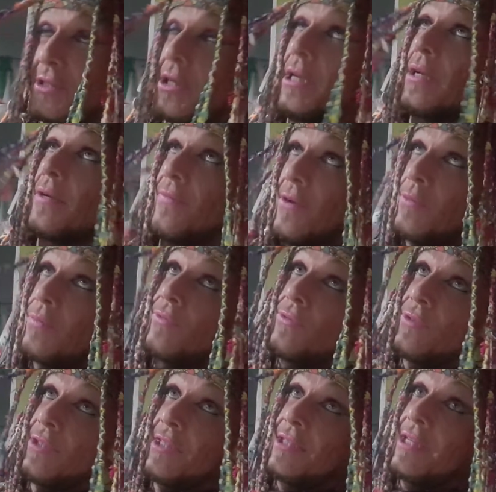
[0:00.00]
unhelpful
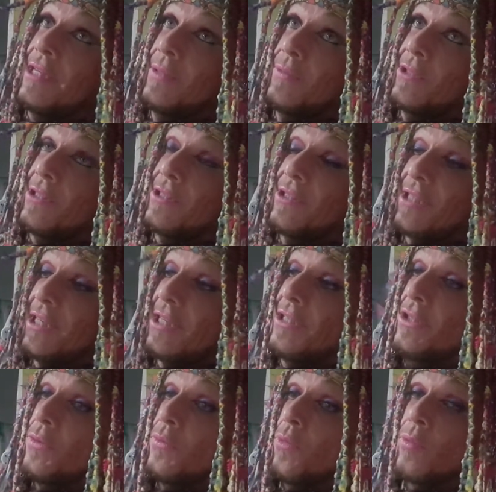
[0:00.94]
thing that anyone could say,
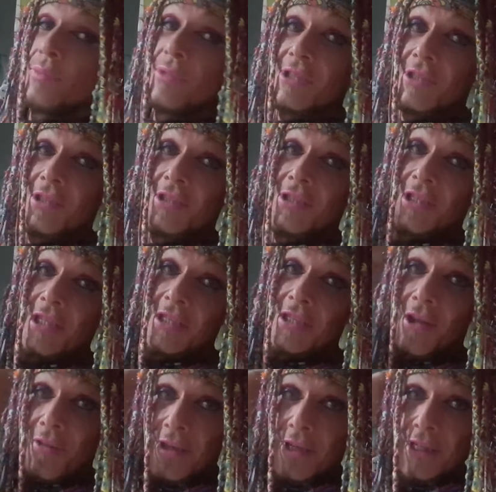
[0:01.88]
and you want me to just say
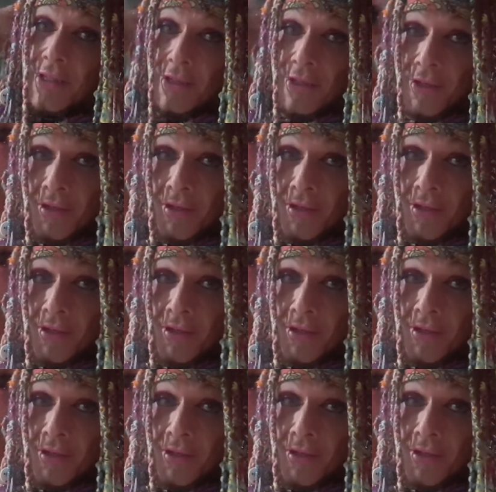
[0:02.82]
nothing